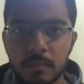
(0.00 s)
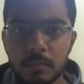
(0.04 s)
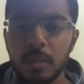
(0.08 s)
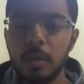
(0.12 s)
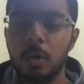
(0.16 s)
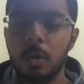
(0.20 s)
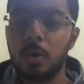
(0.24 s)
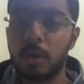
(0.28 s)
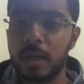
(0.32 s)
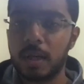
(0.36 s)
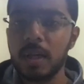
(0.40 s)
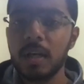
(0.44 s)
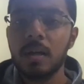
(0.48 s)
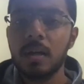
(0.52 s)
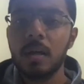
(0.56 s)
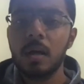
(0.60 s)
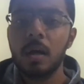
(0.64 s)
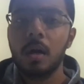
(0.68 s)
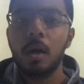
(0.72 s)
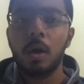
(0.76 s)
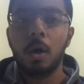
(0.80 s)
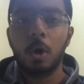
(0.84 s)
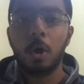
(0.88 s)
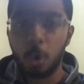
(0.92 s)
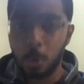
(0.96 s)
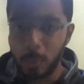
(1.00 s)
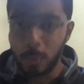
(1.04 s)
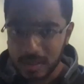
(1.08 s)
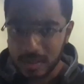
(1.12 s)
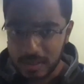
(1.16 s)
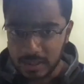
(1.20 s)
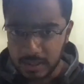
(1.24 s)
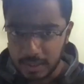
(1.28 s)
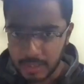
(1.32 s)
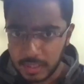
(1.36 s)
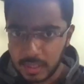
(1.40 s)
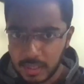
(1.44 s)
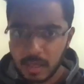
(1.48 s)
Okay, over
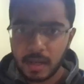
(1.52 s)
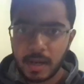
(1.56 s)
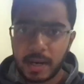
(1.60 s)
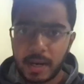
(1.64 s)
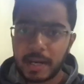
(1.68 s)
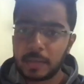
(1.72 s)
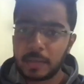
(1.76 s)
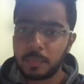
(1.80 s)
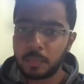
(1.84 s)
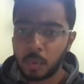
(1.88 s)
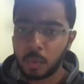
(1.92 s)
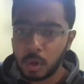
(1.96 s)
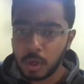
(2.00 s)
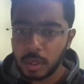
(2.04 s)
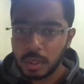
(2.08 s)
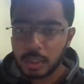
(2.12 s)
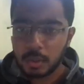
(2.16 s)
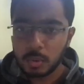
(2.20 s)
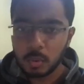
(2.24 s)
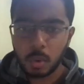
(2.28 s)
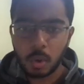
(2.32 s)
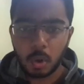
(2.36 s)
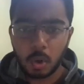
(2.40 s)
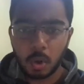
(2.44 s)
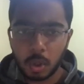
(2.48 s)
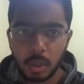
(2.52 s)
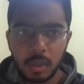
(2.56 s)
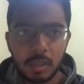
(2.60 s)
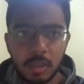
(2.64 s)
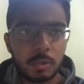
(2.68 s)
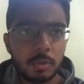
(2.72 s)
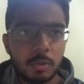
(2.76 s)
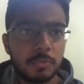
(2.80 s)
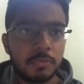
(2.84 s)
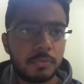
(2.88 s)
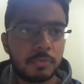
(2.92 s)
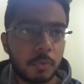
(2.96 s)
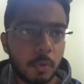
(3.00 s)
there, I want you all
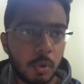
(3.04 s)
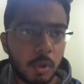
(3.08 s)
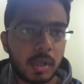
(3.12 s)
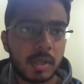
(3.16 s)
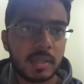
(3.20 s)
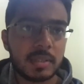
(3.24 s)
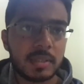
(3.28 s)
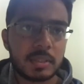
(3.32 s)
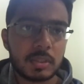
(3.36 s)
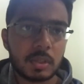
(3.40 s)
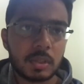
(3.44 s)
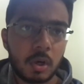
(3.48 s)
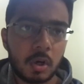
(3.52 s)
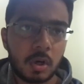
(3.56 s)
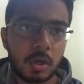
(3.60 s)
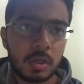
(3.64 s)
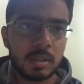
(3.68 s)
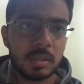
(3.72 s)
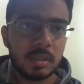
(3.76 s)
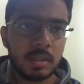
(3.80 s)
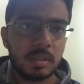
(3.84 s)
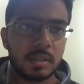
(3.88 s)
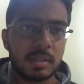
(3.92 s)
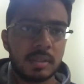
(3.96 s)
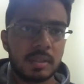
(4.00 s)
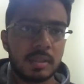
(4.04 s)
to focus on